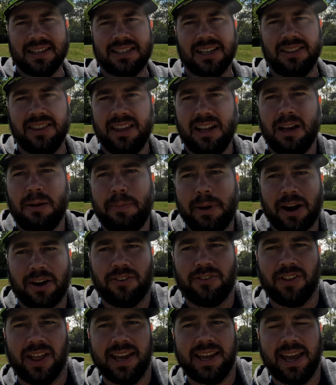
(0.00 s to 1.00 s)
It's a little
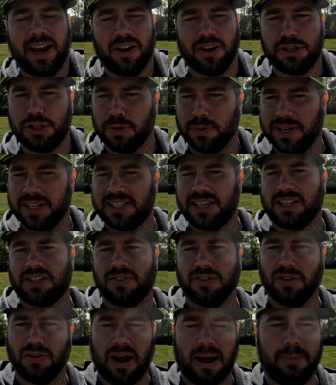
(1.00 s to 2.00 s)
better flight
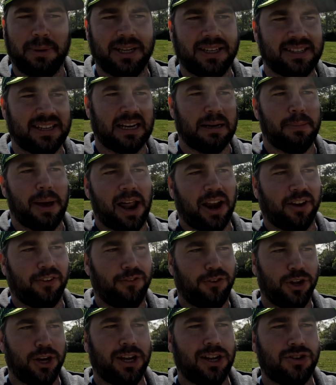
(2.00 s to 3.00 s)
characteristics for grabbing
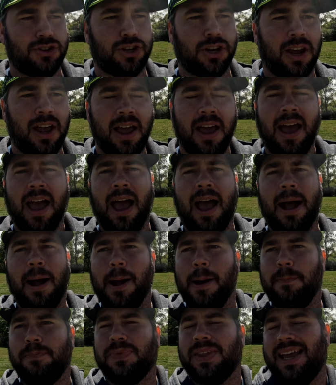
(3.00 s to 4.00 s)
cinematic footage.
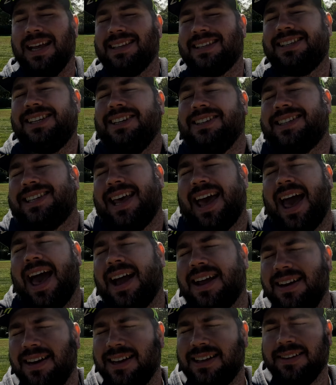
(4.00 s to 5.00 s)
It still
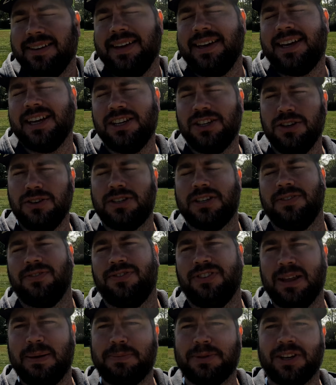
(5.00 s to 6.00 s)
technically can do some
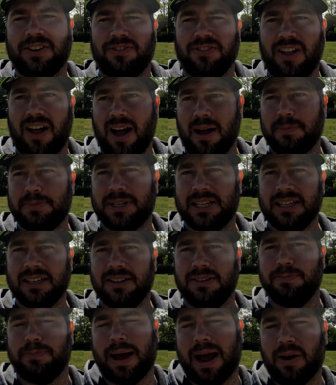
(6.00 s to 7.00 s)
flips and flops
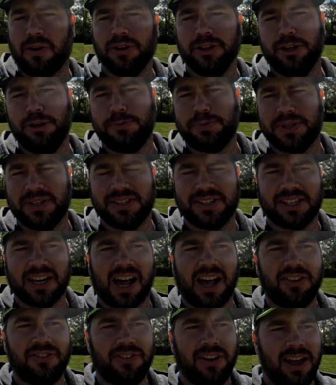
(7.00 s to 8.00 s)
and power loops and
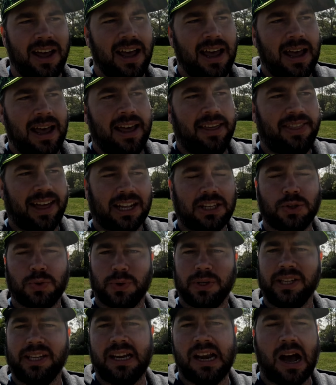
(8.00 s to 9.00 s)
stuff. That's
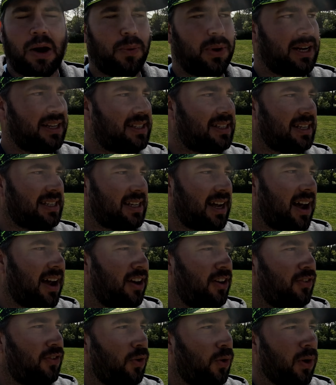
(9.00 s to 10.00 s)
really not what it's
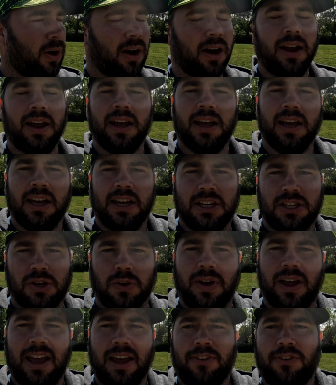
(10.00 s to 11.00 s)
designed for.
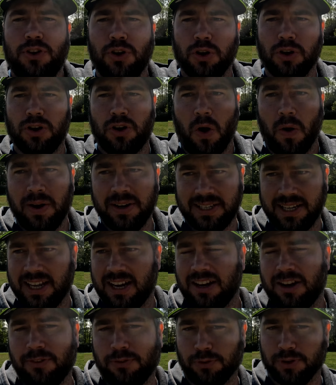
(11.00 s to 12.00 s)
So if you're going to
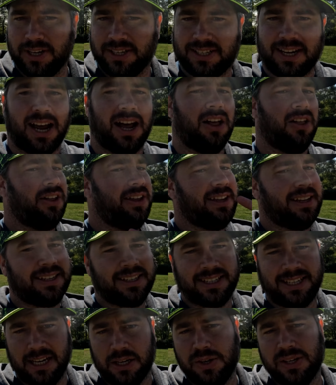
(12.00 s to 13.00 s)
get into freestyle,
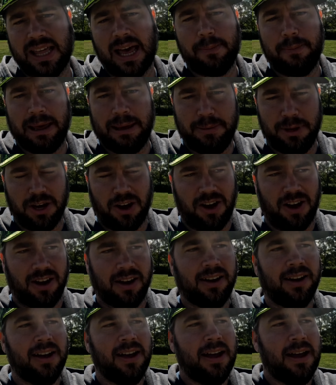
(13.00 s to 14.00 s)
stick with that Baby
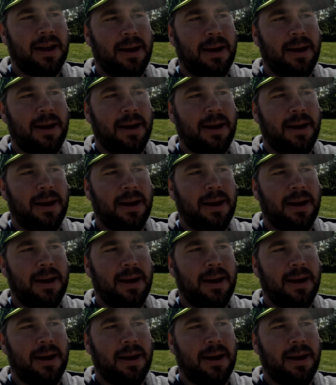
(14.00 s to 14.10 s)
Hawk.